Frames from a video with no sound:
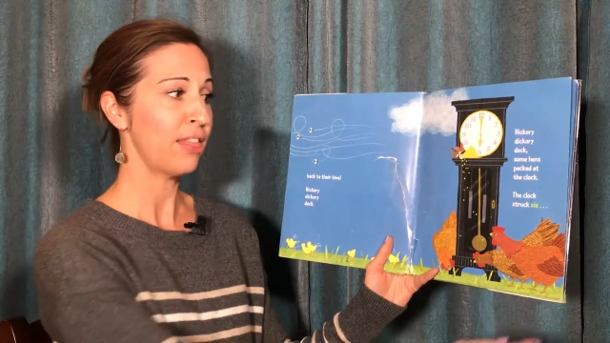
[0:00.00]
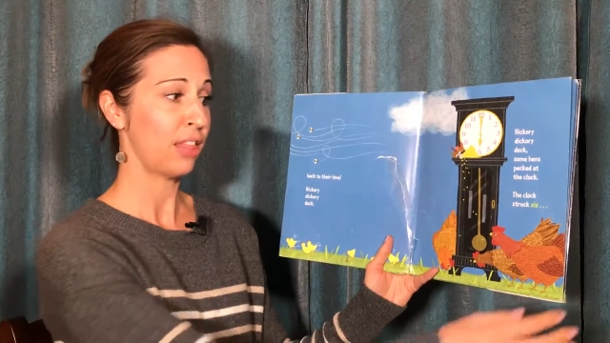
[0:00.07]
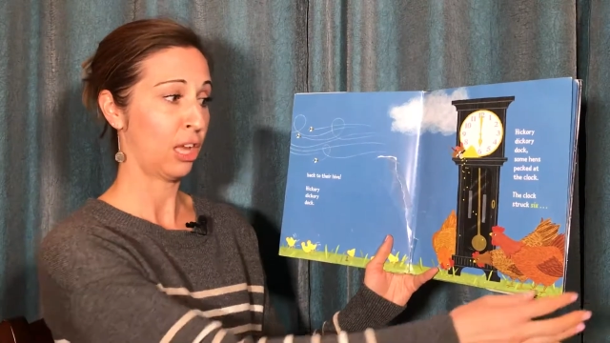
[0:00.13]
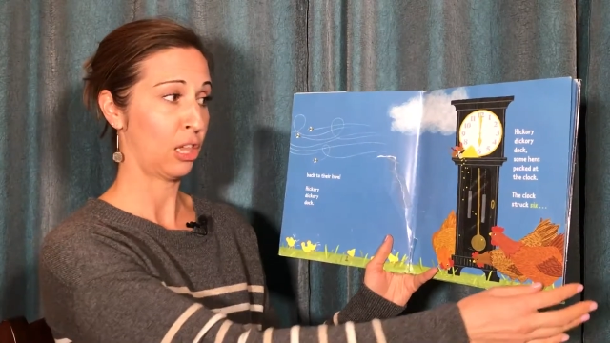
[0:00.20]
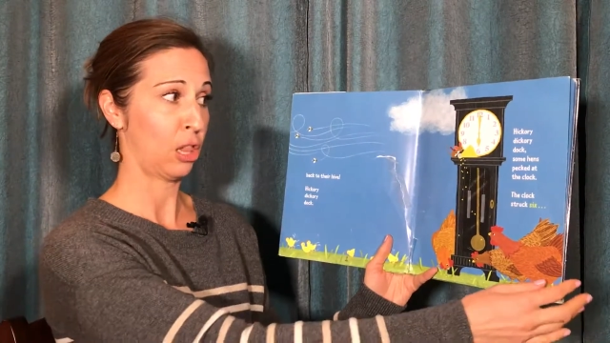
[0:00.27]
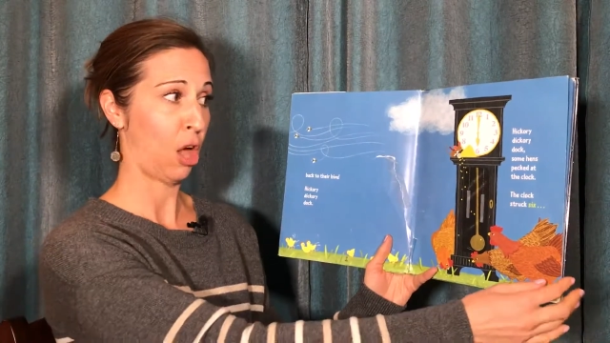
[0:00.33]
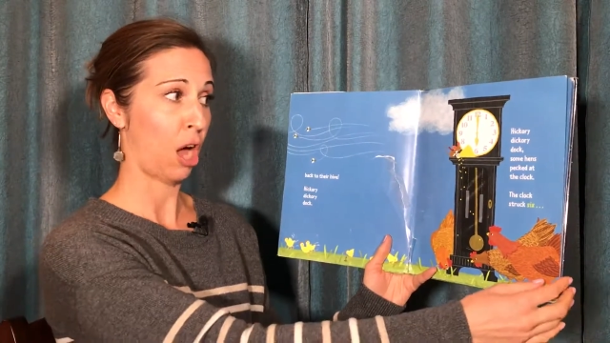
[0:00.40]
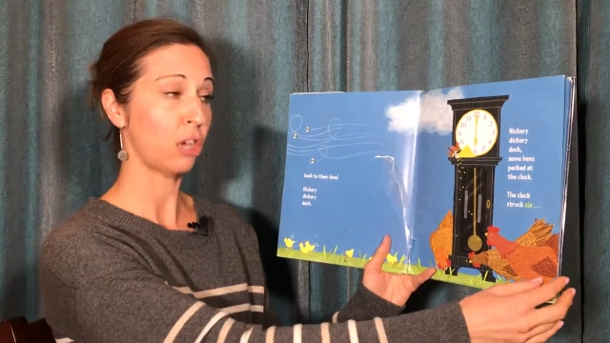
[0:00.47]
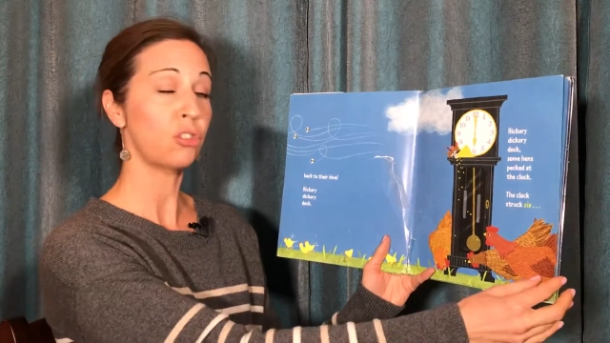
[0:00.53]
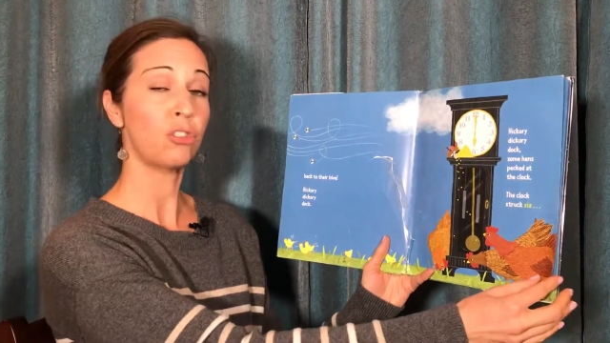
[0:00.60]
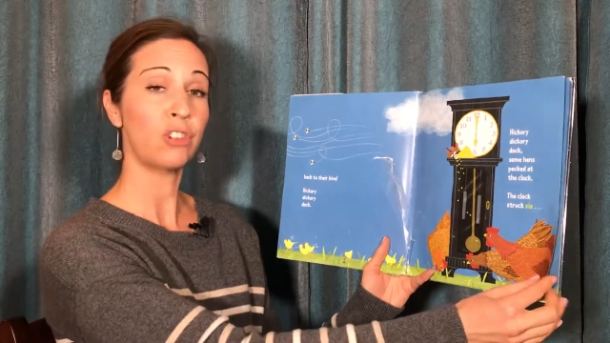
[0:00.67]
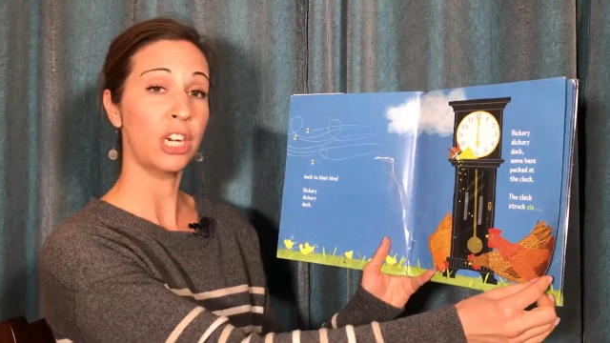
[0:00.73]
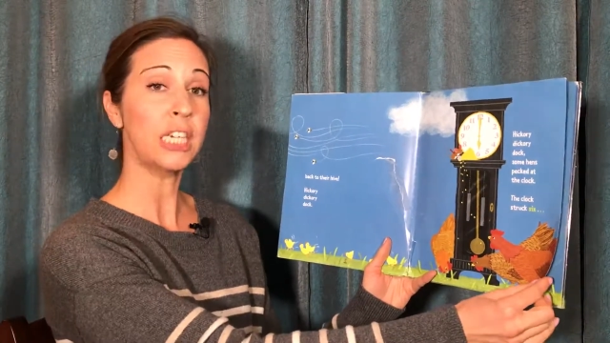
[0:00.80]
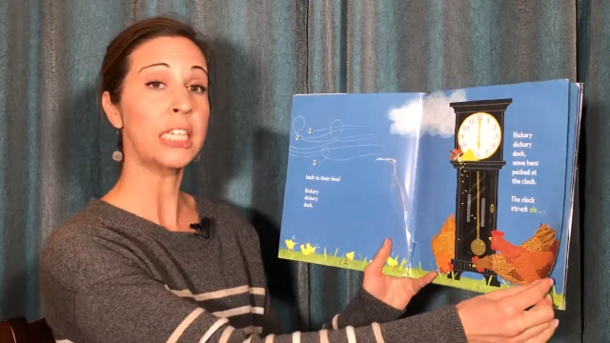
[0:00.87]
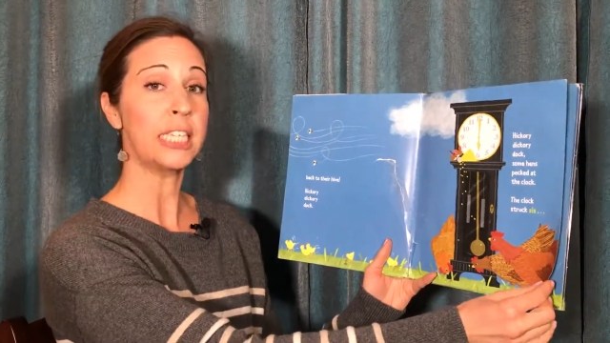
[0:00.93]
The clock
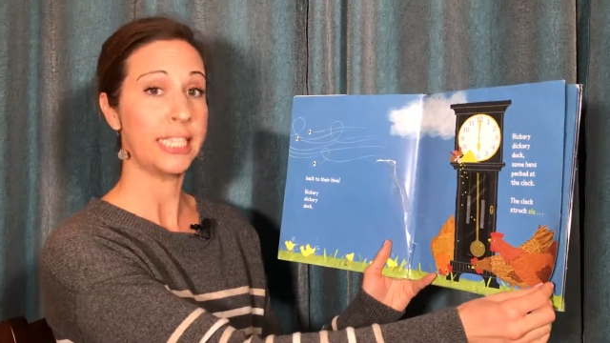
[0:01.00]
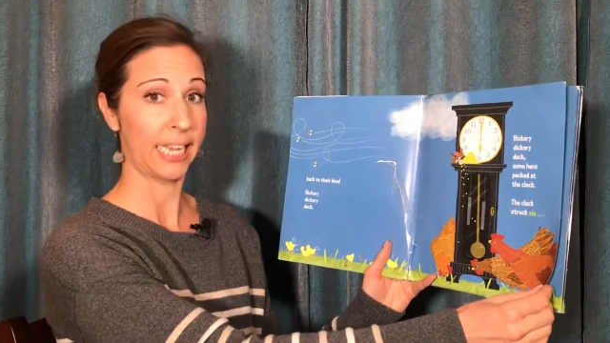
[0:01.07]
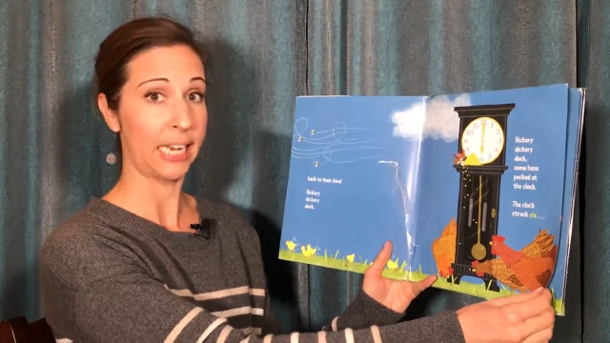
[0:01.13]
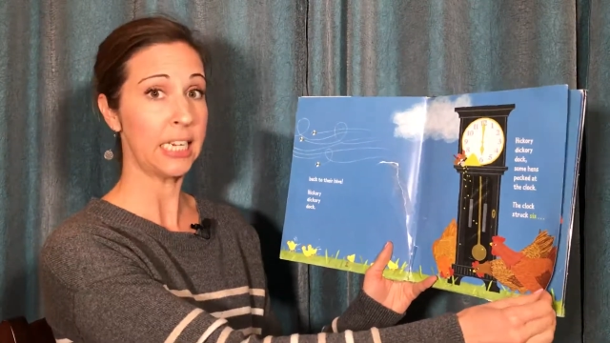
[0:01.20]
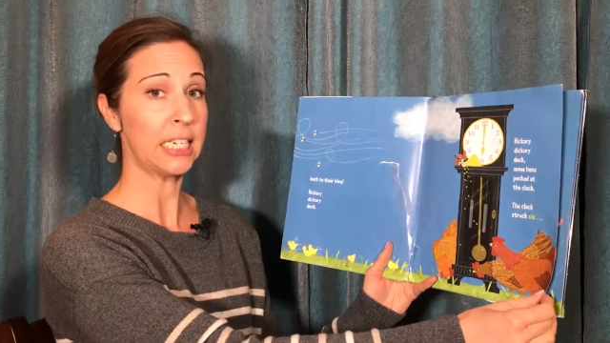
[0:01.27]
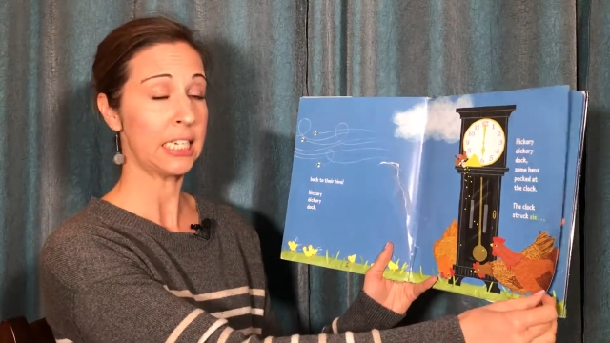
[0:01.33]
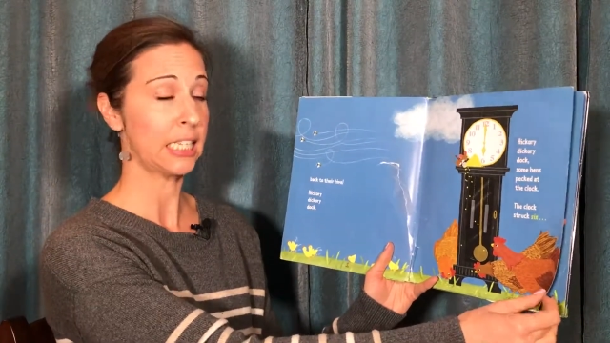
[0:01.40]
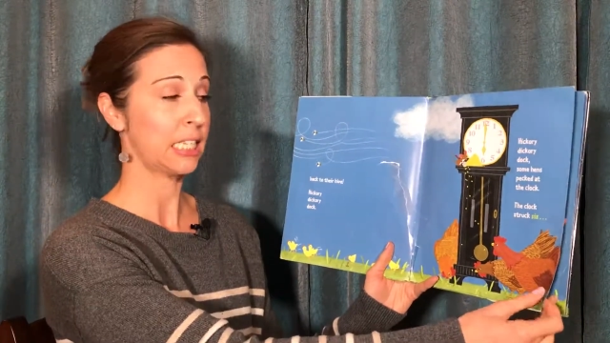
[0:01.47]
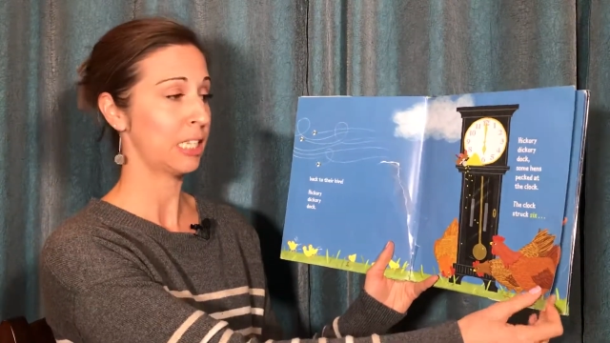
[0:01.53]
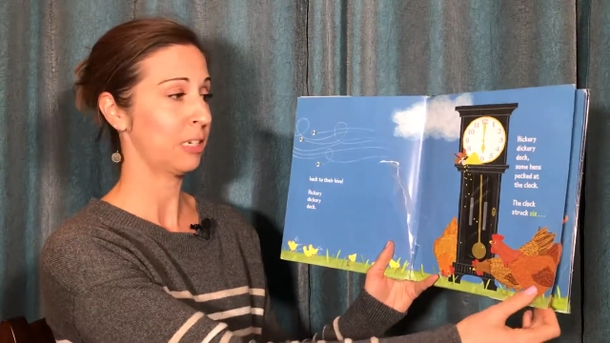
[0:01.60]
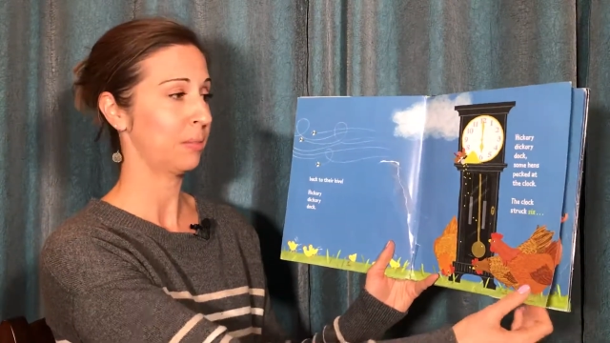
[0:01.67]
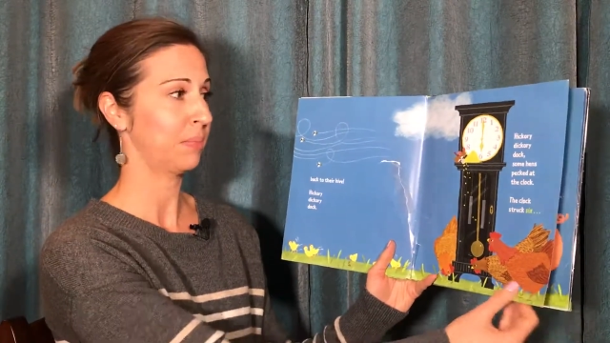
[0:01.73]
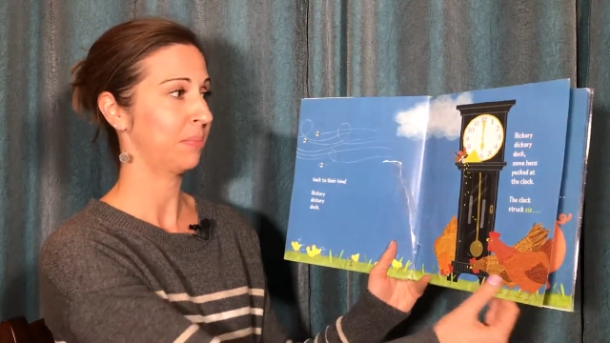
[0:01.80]
struck six.